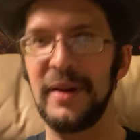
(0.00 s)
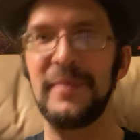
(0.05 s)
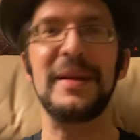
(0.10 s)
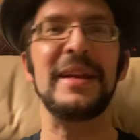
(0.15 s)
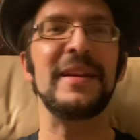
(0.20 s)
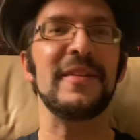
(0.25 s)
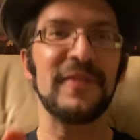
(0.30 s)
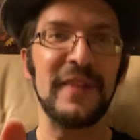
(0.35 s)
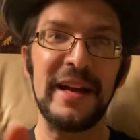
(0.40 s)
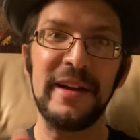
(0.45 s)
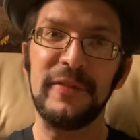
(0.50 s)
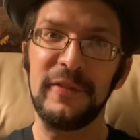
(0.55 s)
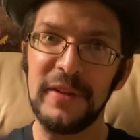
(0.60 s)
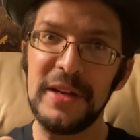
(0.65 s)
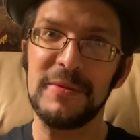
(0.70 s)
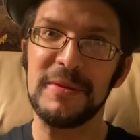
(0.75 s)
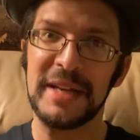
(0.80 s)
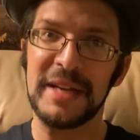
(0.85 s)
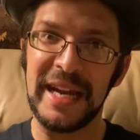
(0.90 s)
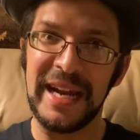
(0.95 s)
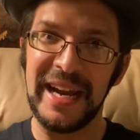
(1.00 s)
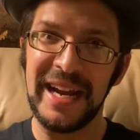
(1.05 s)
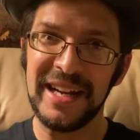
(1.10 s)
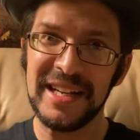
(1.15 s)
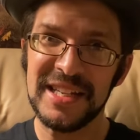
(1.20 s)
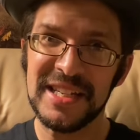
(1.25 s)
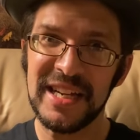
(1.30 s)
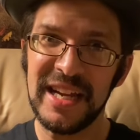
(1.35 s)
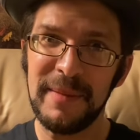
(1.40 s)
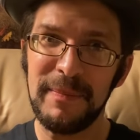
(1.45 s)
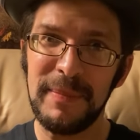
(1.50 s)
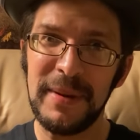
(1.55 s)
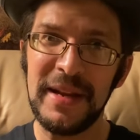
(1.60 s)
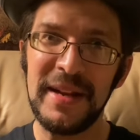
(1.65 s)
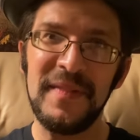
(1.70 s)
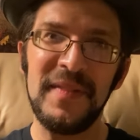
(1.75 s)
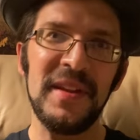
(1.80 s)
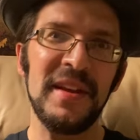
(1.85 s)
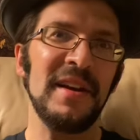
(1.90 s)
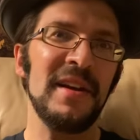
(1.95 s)
I mean, thankfully you can skip
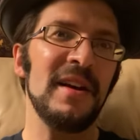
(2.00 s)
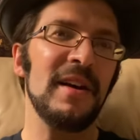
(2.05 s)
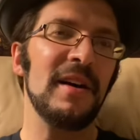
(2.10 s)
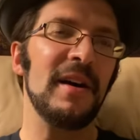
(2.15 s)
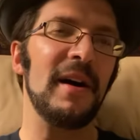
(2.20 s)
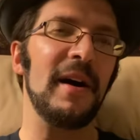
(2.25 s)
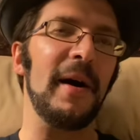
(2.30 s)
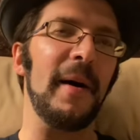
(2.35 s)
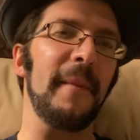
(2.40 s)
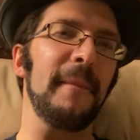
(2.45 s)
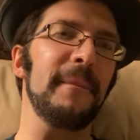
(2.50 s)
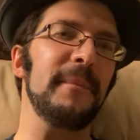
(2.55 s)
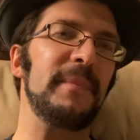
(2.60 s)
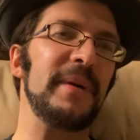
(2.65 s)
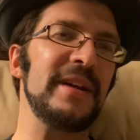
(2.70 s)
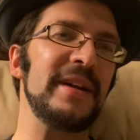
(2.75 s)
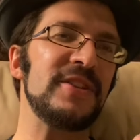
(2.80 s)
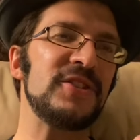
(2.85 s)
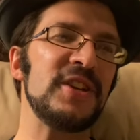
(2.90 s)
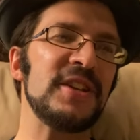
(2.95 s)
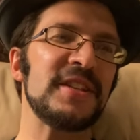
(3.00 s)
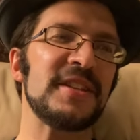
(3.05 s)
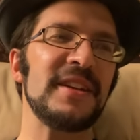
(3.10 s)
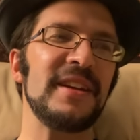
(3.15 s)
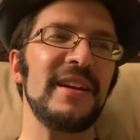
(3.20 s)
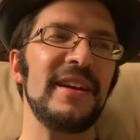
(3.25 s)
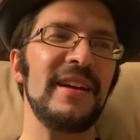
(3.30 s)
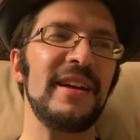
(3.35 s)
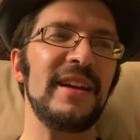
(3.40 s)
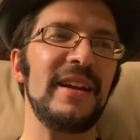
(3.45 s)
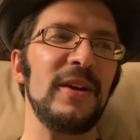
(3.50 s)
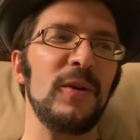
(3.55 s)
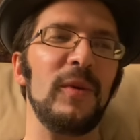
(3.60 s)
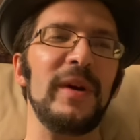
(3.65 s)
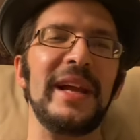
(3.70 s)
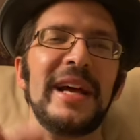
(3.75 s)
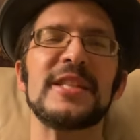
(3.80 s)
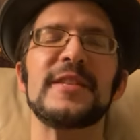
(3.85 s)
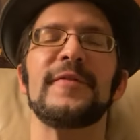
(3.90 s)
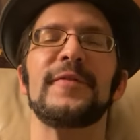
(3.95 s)
it, but it's just, when
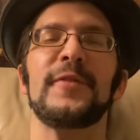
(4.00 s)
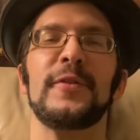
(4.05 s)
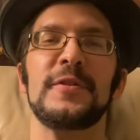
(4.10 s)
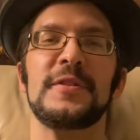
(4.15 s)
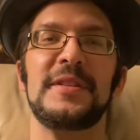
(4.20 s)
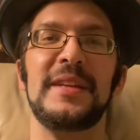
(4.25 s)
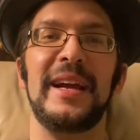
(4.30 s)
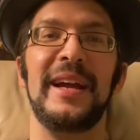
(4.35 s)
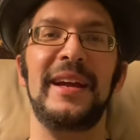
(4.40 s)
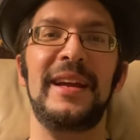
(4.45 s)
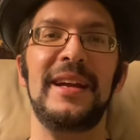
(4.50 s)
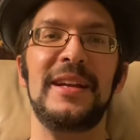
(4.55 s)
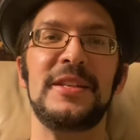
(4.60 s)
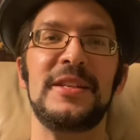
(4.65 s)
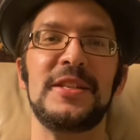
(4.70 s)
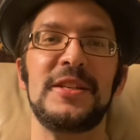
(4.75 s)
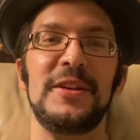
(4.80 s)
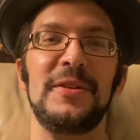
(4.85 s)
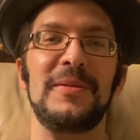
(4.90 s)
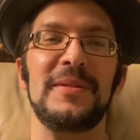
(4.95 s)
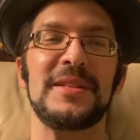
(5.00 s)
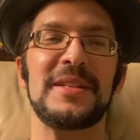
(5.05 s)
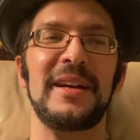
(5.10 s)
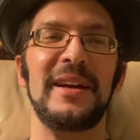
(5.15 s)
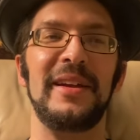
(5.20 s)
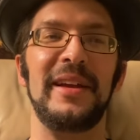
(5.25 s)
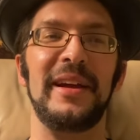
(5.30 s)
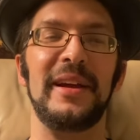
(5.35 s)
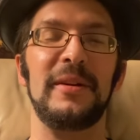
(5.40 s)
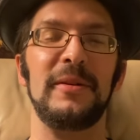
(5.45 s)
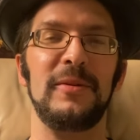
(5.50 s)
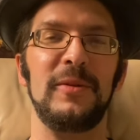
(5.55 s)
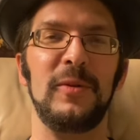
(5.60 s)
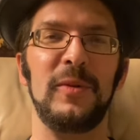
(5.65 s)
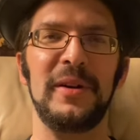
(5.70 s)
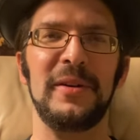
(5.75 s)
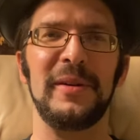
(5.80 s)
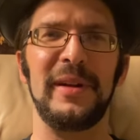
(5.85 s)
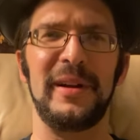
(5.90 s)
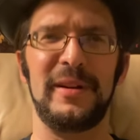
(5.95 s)
that's the first thing that hits you, it's kind of like,
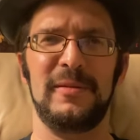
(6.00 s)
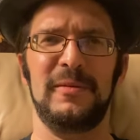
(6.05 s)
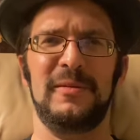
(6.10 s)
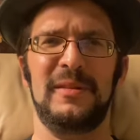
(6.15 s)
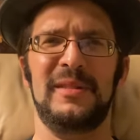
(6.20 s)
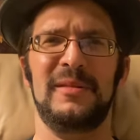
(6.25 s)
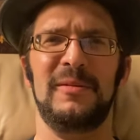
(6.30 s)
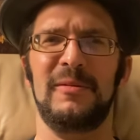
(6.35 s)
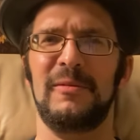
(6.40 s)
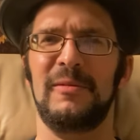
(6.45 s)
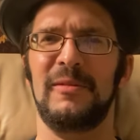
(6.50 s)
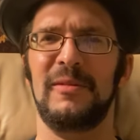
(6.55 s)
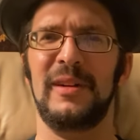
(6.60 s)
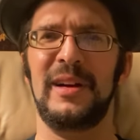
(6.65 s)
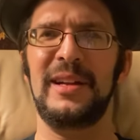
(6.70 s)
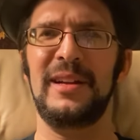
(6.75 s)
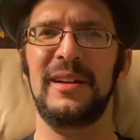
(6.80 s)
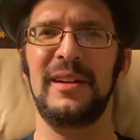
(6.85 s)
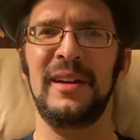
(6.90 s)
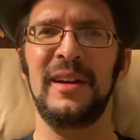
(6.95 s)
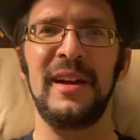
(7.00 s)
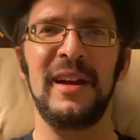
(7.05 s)
well, you're like, wait, what?